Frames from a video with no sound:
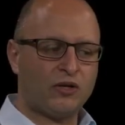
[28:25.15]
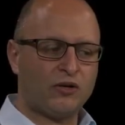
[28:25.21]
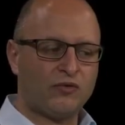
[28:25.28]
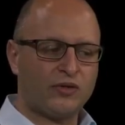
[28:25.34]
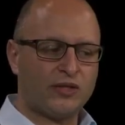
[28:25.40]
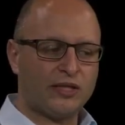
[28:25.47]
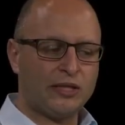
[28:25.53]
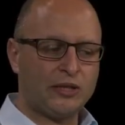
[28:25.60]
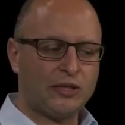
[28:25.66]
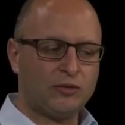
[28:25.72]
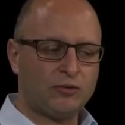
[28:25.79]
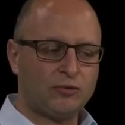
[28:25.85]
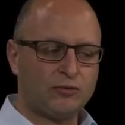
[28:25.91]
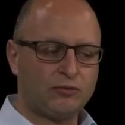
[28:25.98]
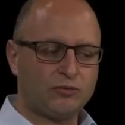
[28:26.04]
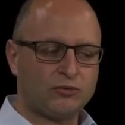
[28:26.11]
of the
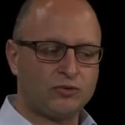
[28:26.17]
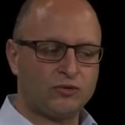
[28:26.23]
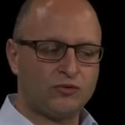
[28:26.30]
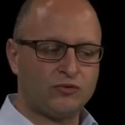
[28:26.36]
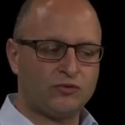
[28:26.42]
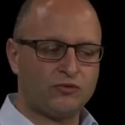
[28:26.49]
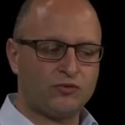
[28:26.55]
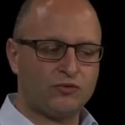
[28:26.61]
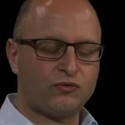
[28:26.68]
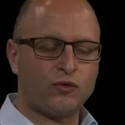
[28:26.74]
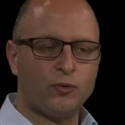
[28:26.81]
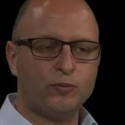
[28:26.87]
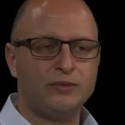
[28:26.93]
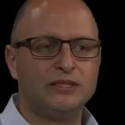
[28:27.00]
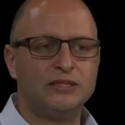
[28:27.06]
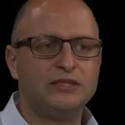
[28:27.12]
ill sort of
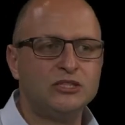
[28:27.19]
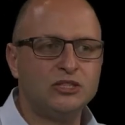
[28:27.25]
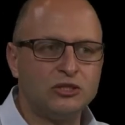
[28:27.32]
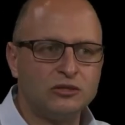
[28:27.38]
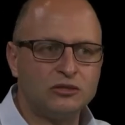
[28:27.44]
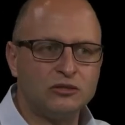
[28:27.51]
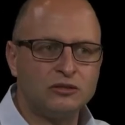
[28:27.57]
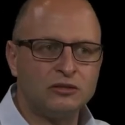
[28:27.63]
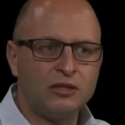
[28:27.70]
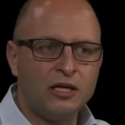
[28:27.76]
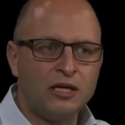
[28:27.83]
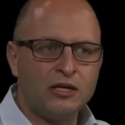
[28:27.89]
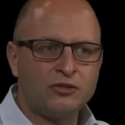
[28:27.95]
formed decisions. Mm.